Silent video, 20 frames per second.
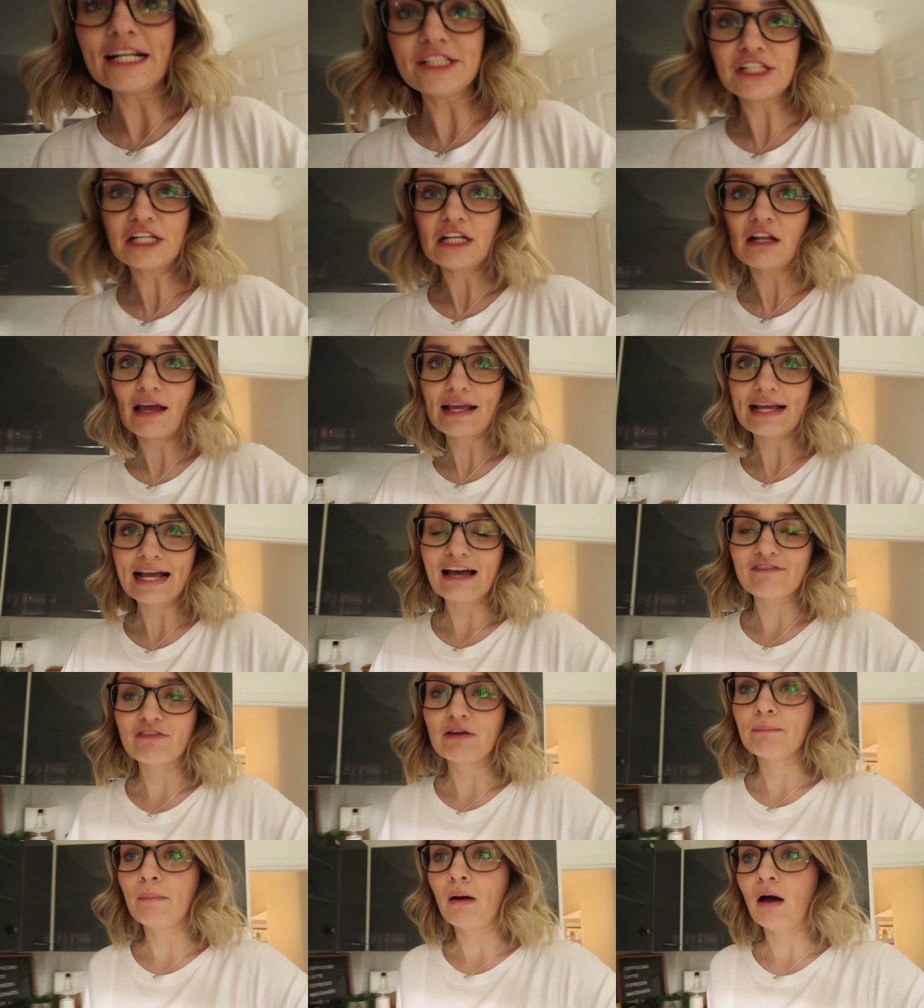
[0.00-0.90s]
actually like
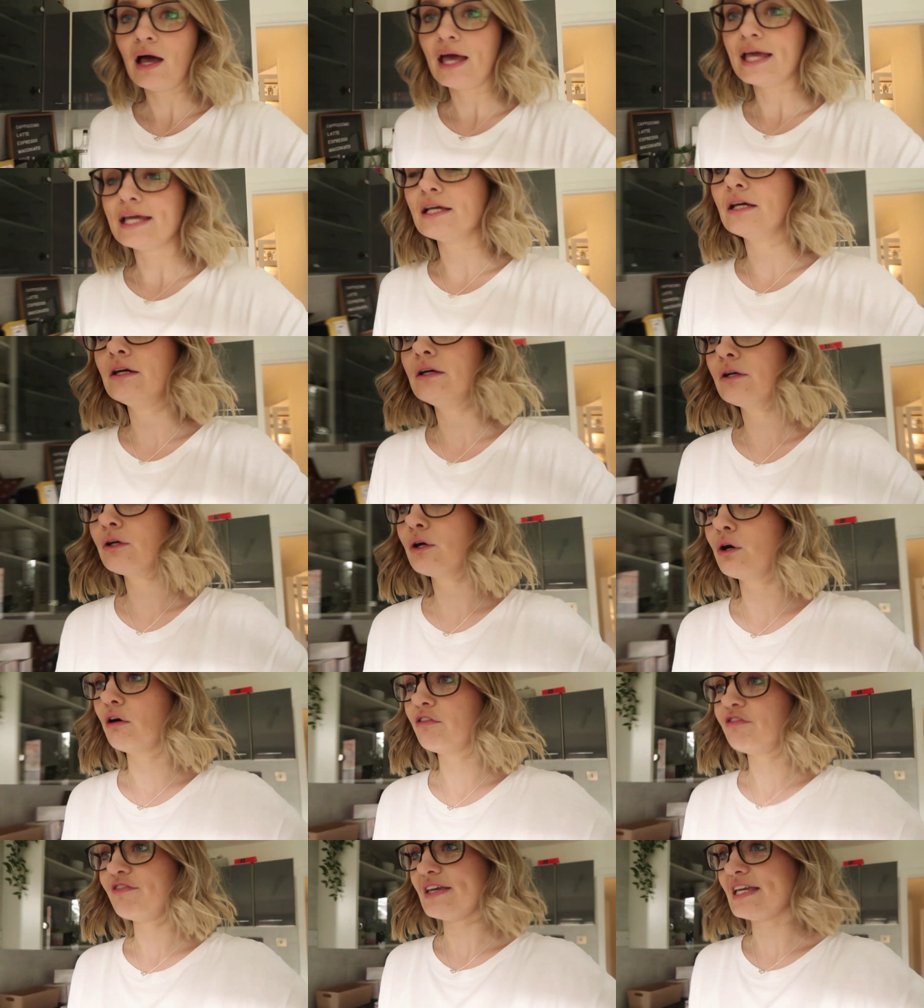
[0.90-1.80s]
having my
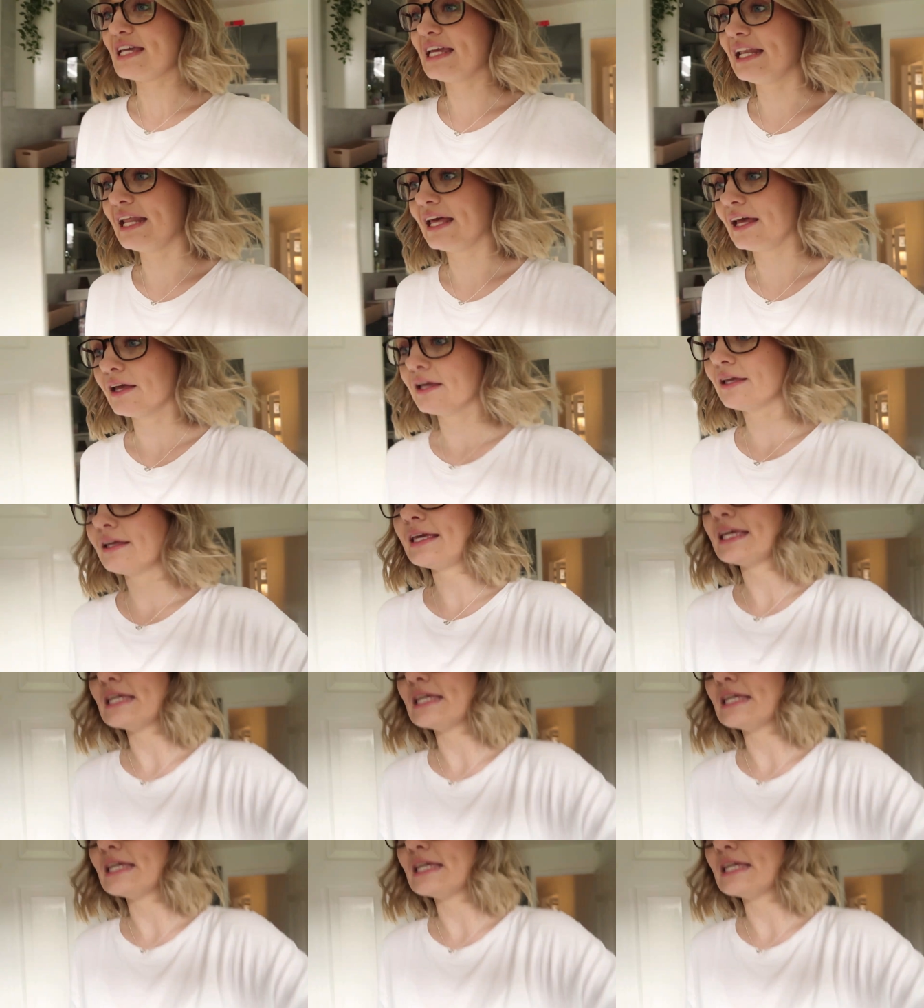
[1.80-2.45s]
coffee in a